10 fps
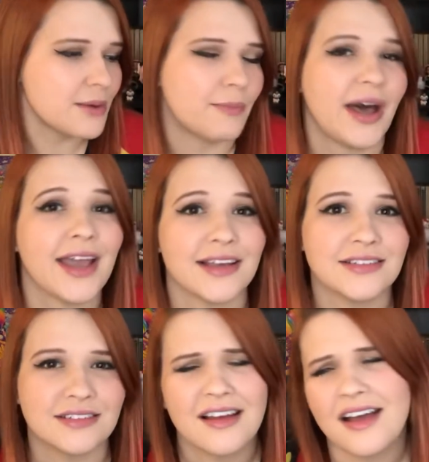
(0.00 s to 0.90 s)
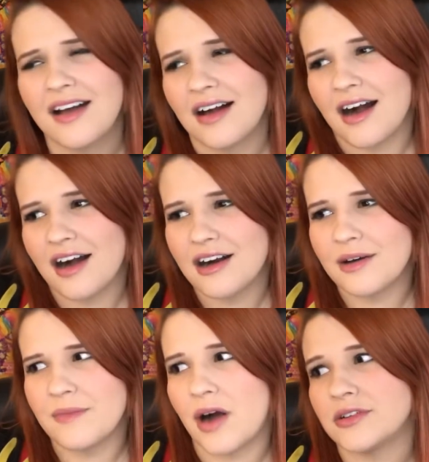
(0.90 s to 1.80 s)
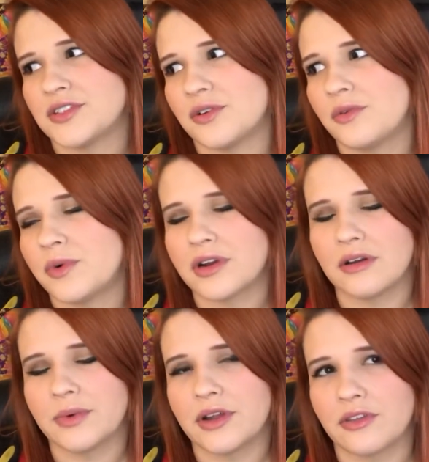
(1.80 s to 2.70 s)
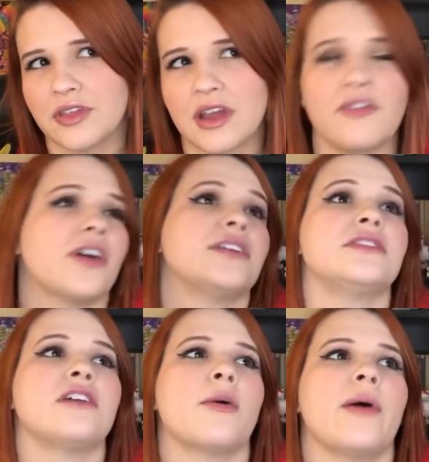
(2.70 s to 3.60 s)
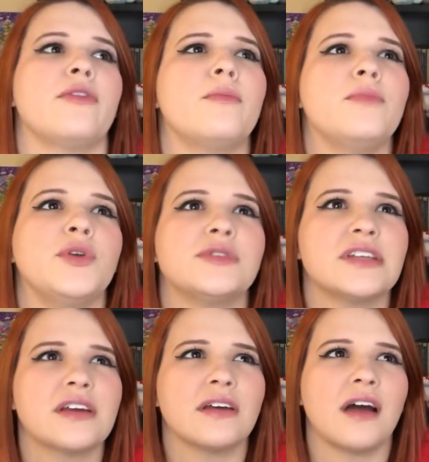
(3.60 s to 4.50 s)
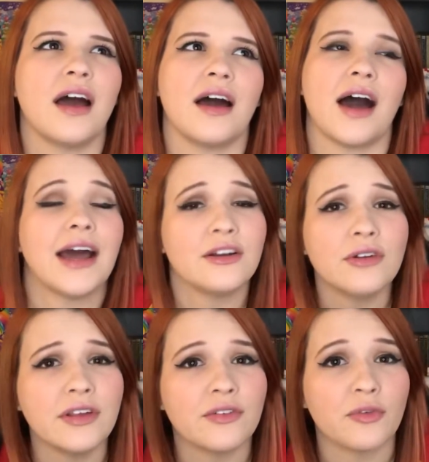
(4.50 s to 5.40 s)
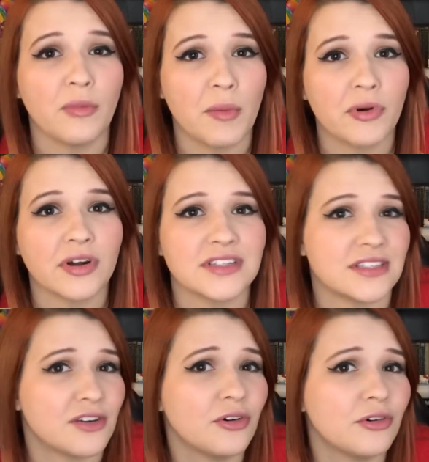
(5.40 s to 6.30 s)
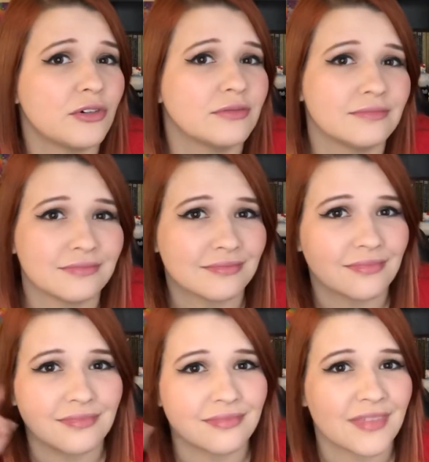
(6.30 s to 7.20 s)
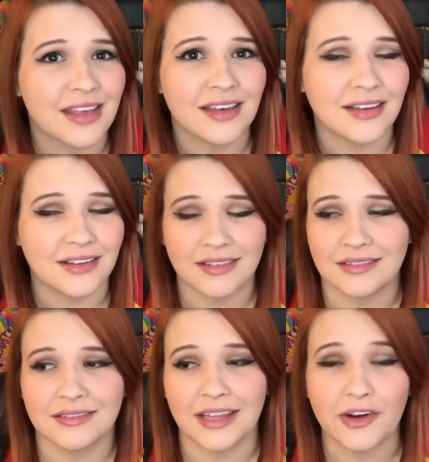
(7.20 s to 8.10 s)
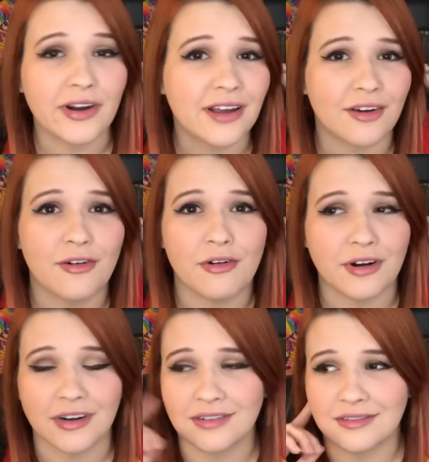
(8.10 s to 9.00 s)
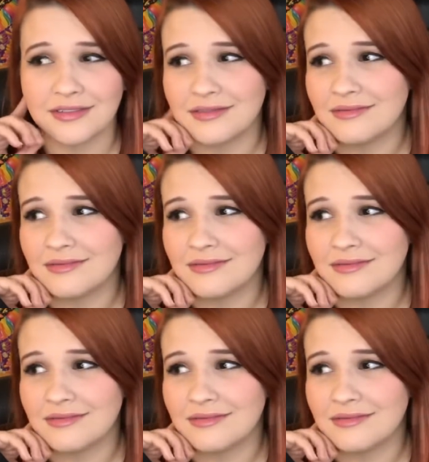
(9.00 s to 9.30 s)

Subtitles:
biased. Also, one other thing I forgot to talk about, the music. I don't even remember a single lyric or